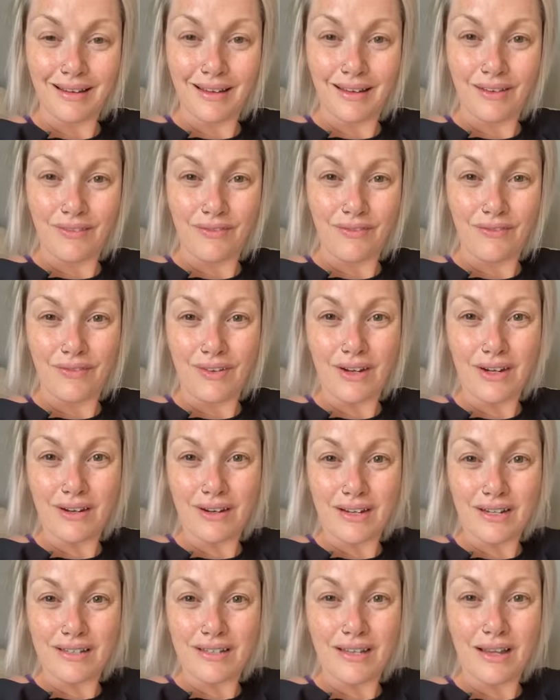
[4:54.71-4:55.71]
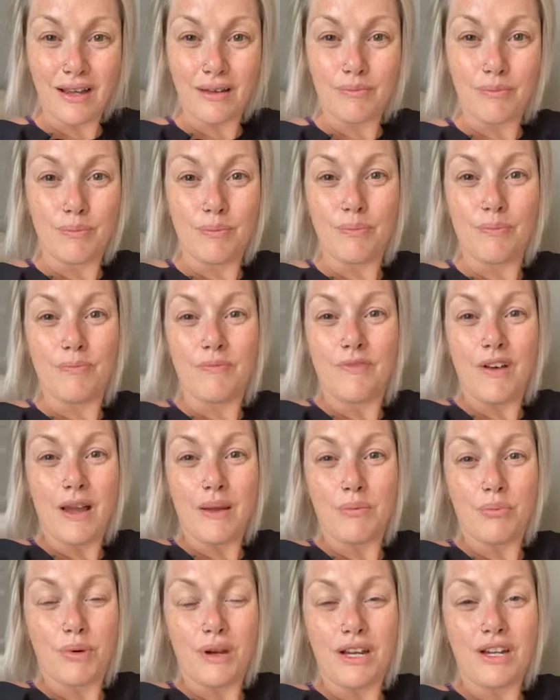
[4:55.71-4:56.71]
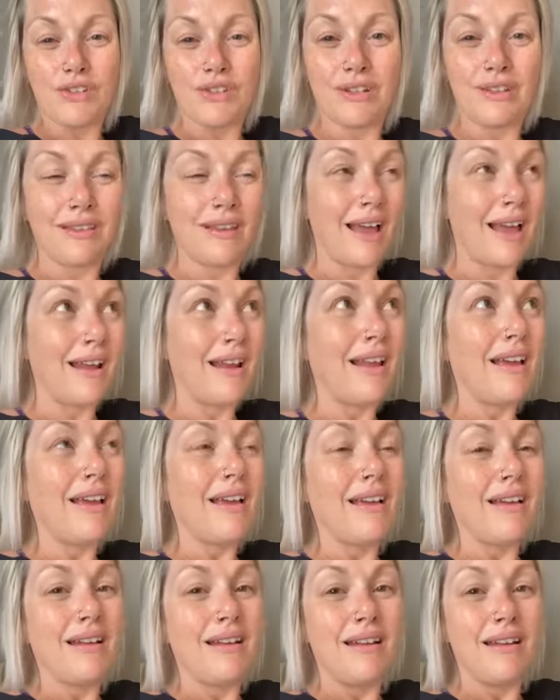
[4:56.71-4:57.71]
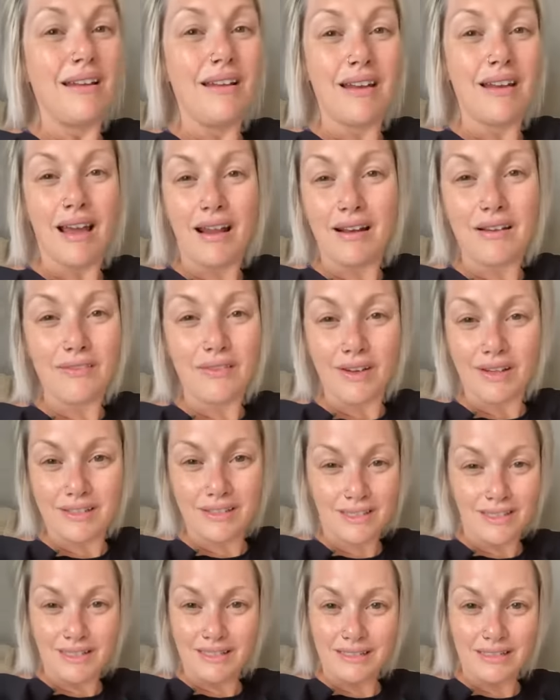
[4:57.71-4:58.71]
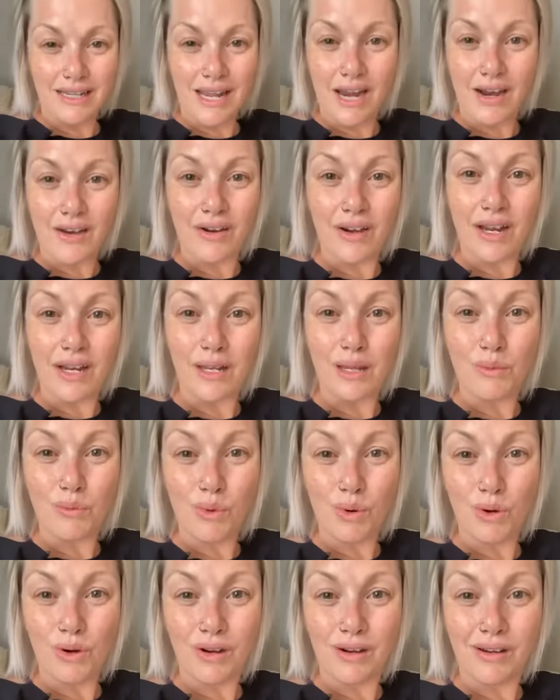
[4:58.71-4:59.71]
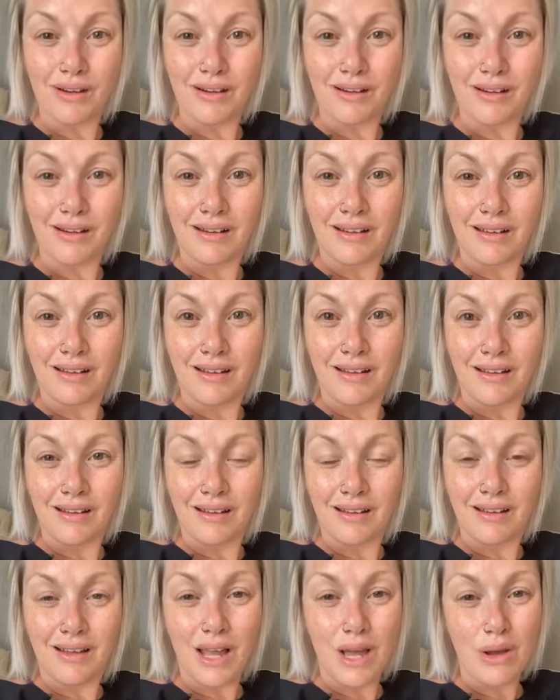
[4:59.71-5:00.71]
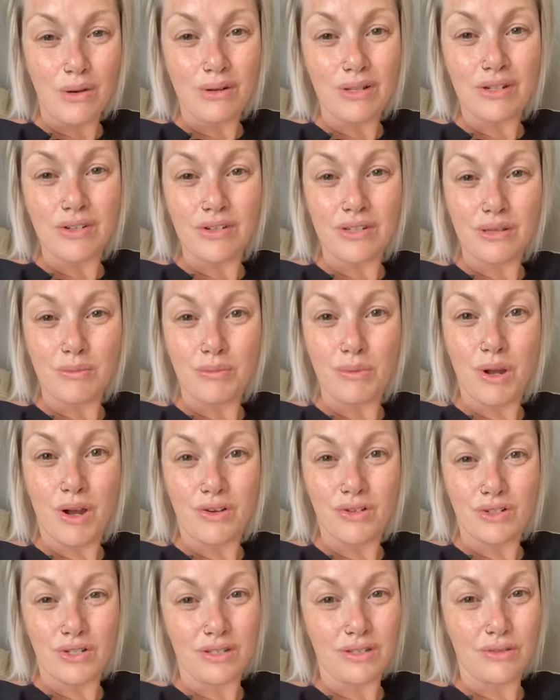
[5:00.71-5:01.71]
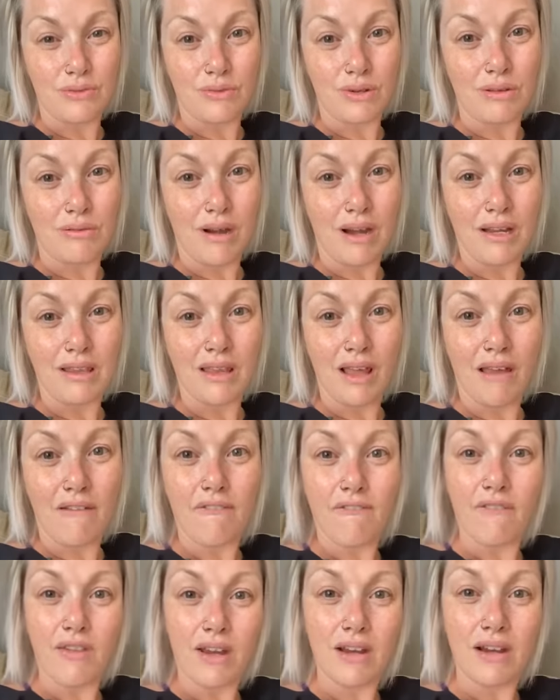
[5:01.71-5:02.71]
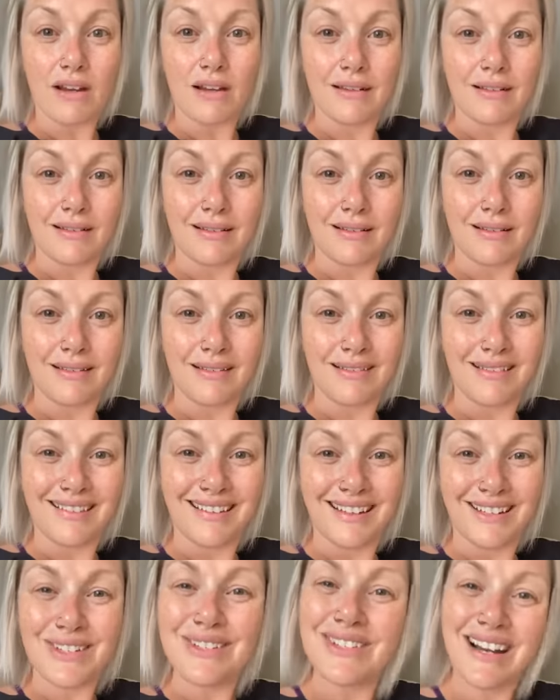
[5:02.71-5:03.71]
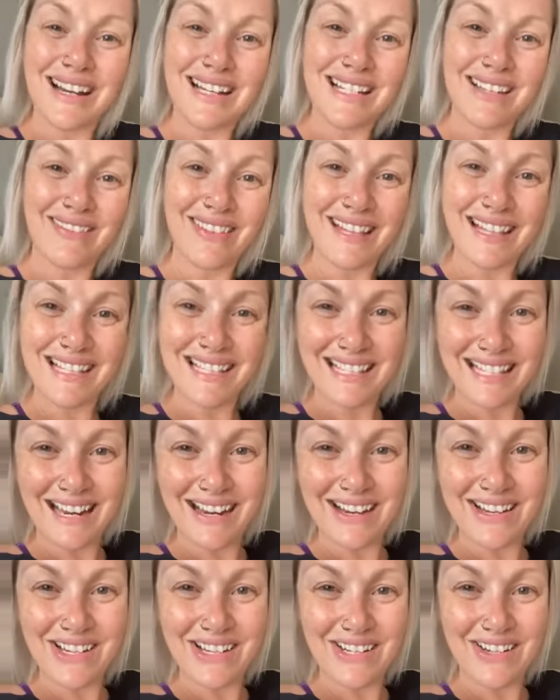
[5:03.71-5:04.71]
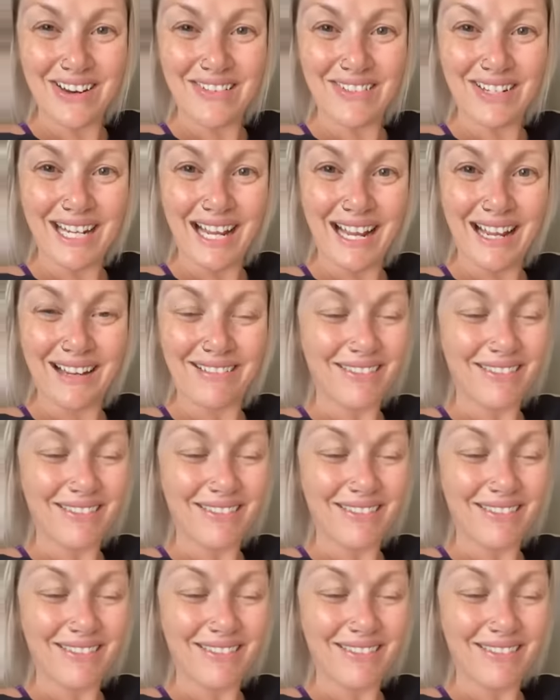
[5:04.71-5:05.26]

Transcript: Fear is a vibration that none of us need to carry anymore. Go into your subconscious and rewrite that fear. And try something that scares you every day, whether